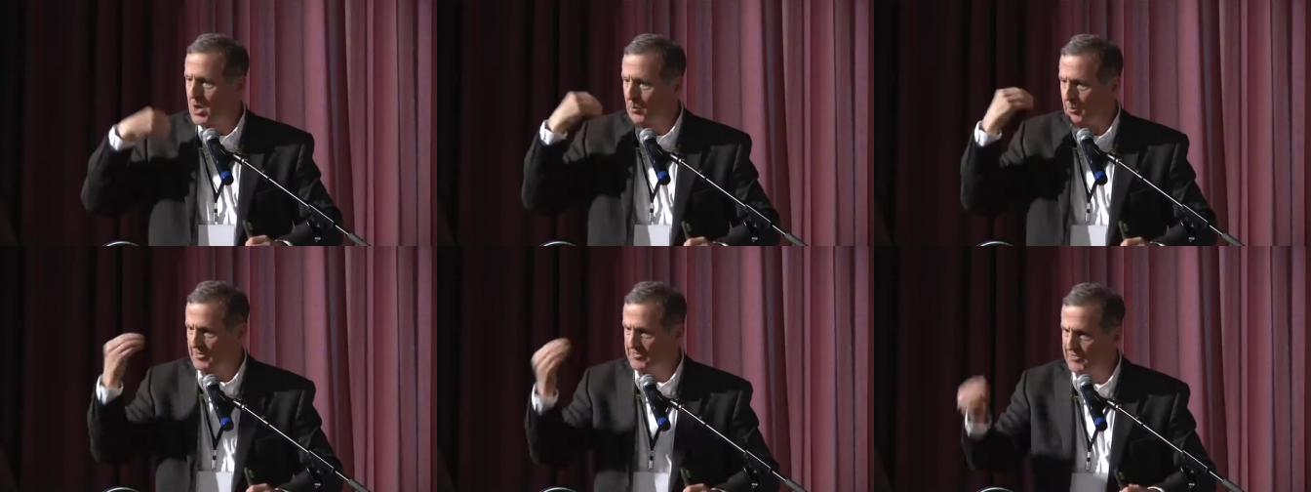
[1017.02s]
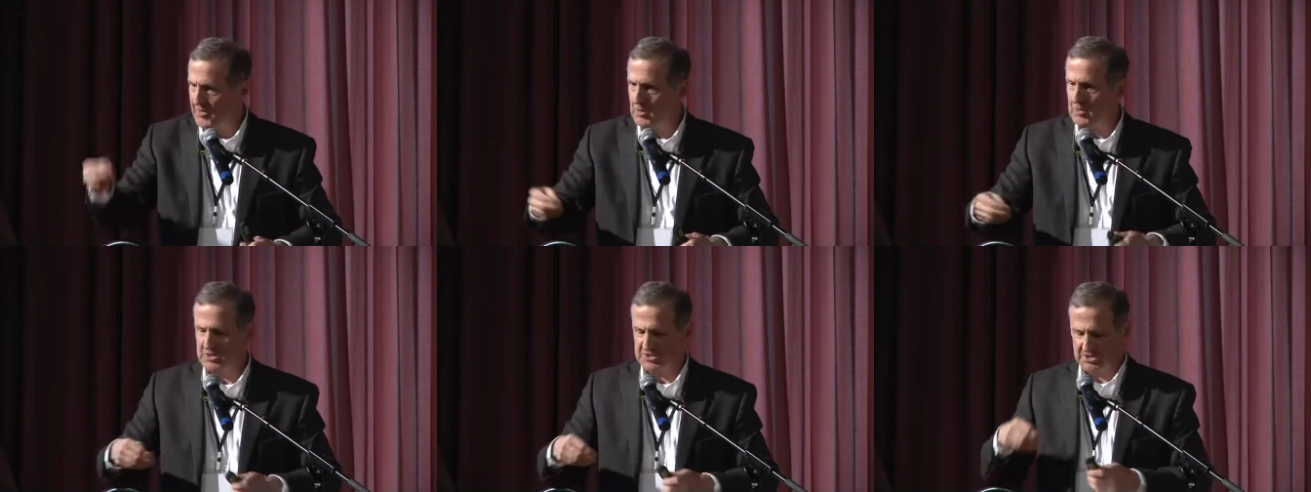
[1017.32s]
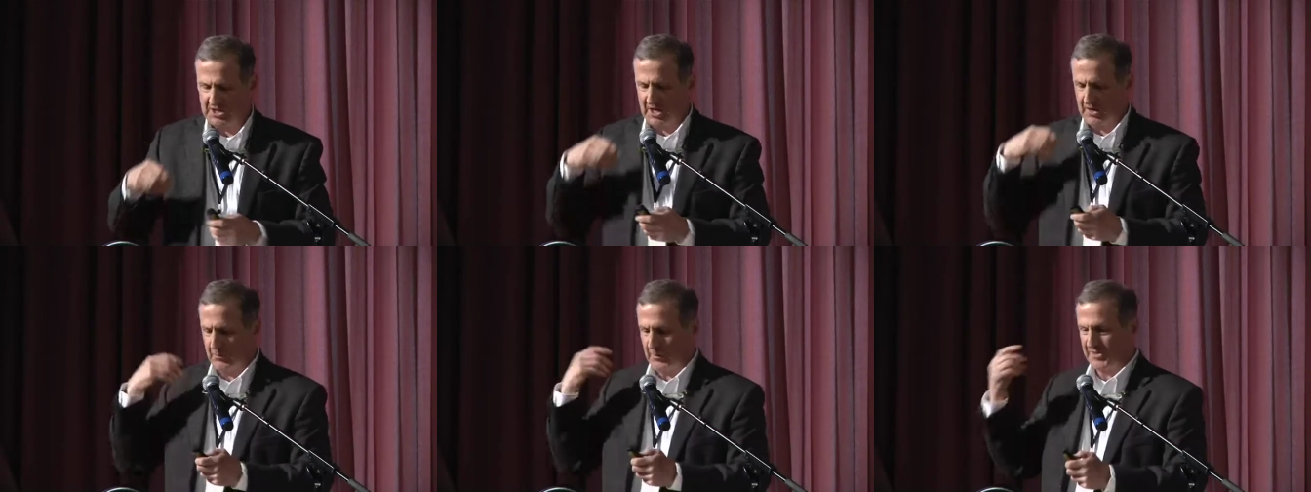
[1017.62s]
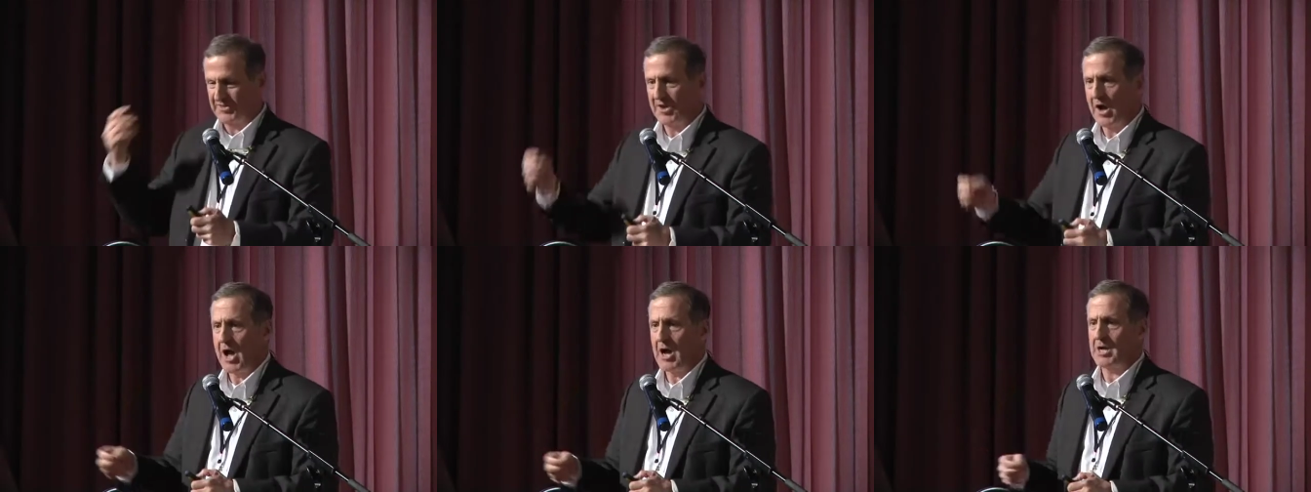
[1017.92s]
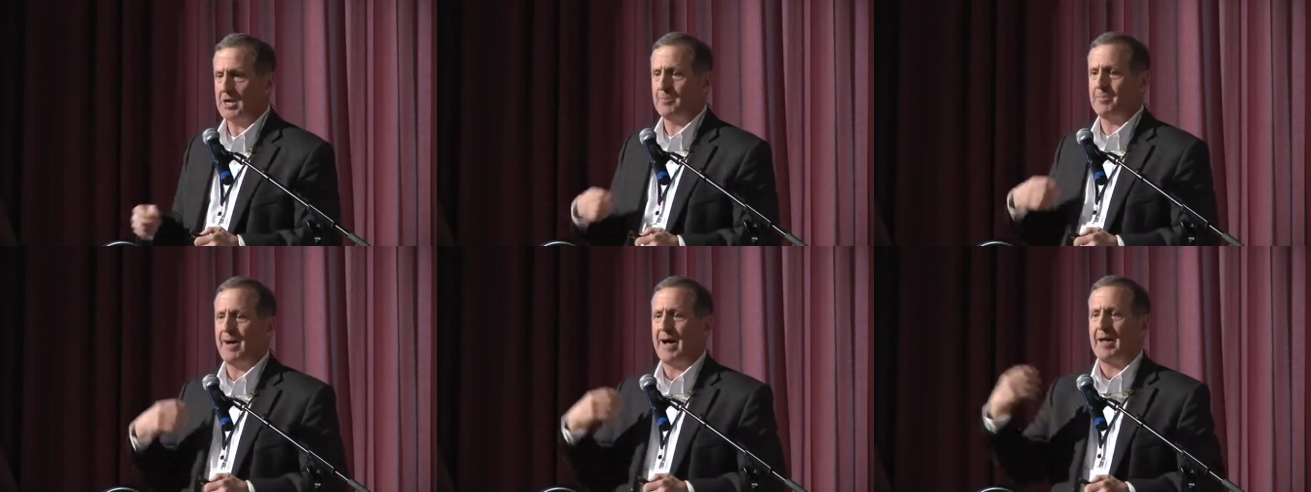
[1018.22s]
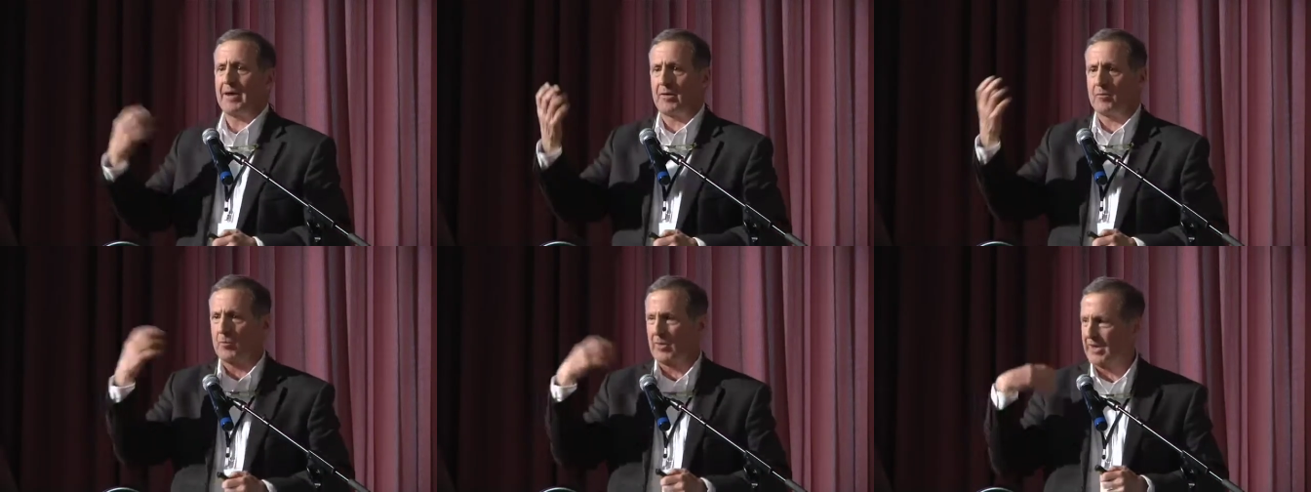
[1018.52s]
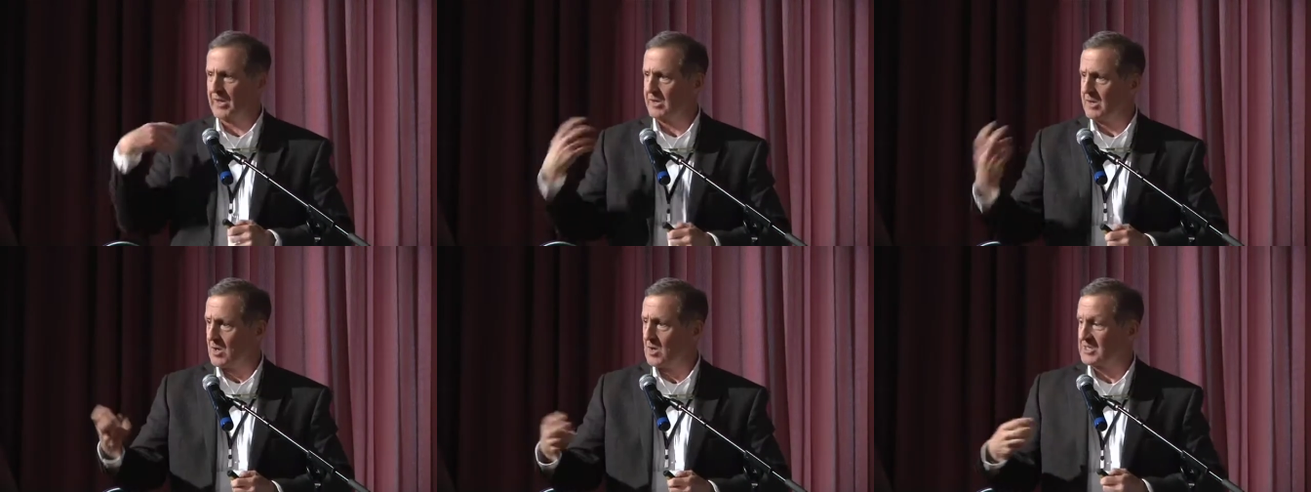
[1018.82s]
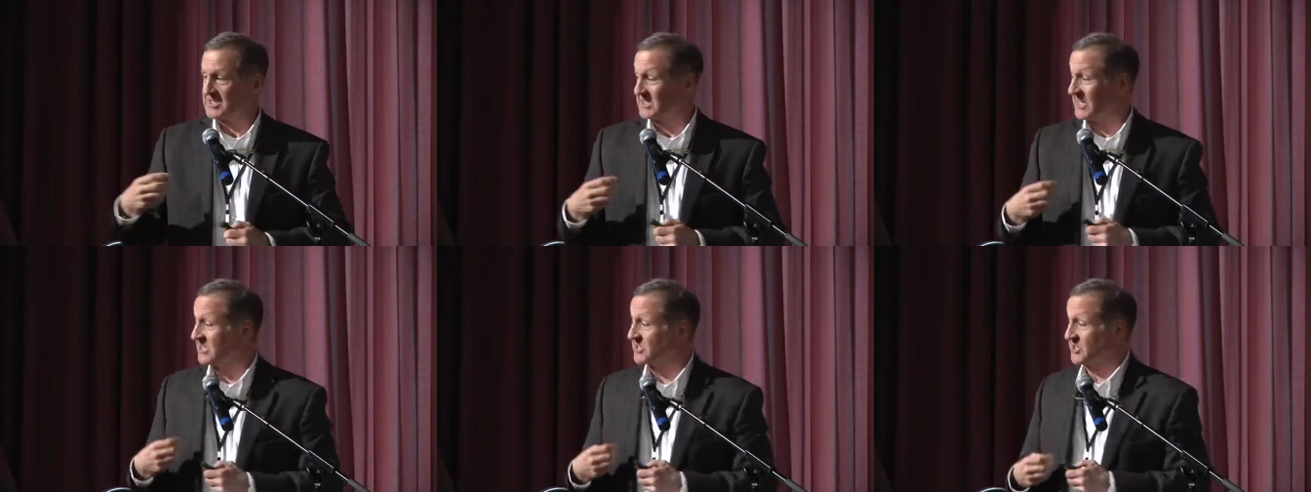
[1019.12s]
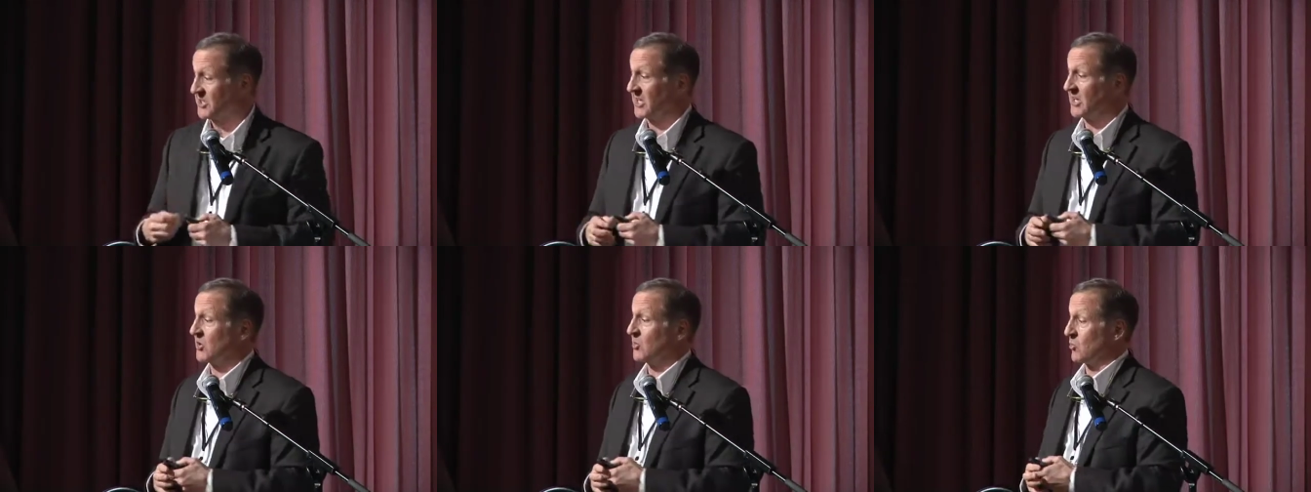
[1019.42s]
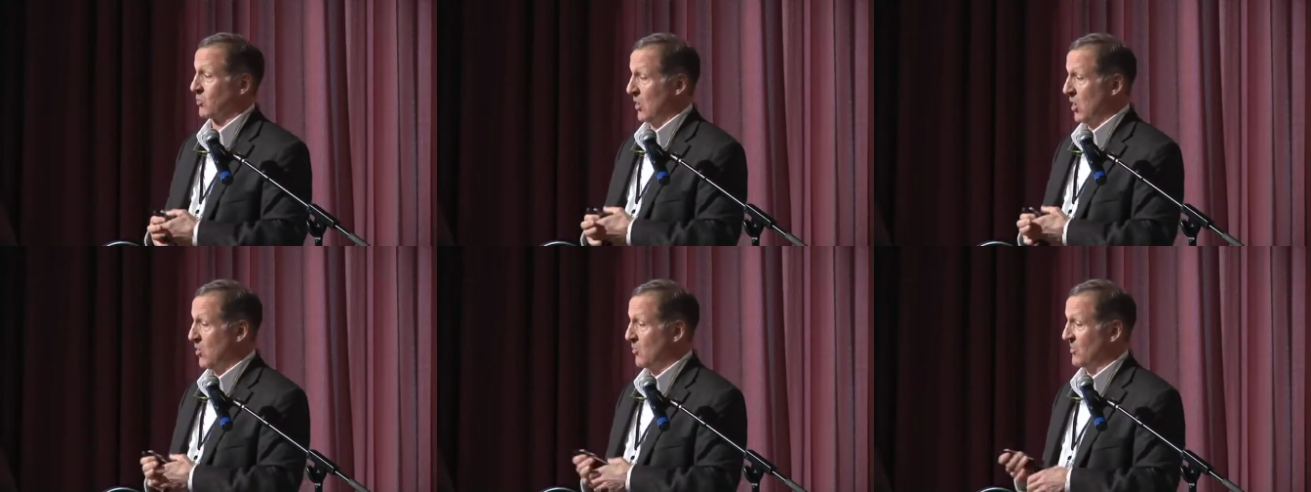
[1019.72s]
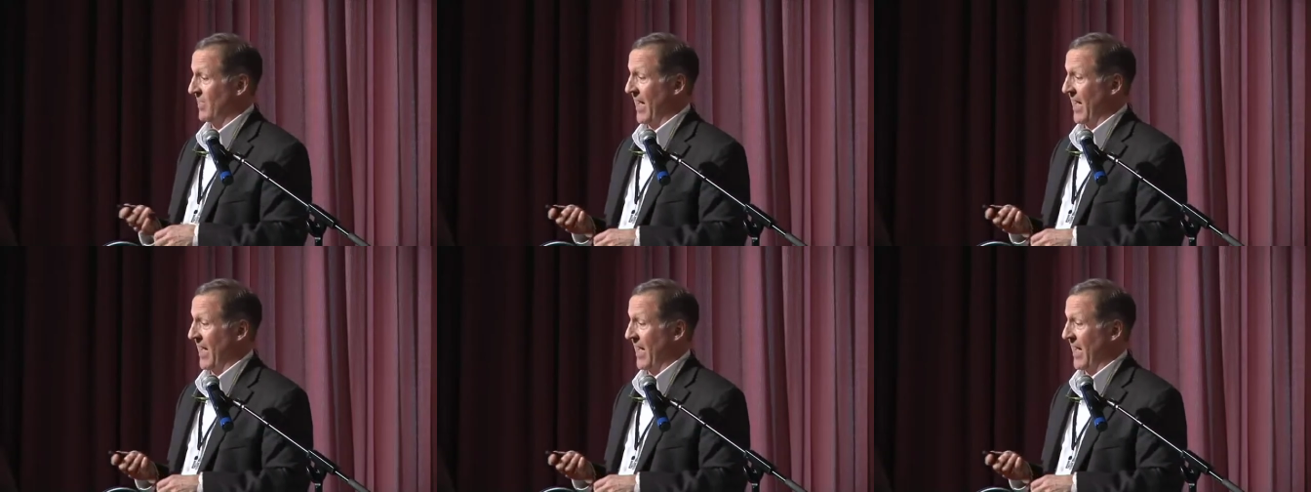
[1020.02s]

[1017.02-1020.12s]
We focus on it, we talk about it, we essentially grow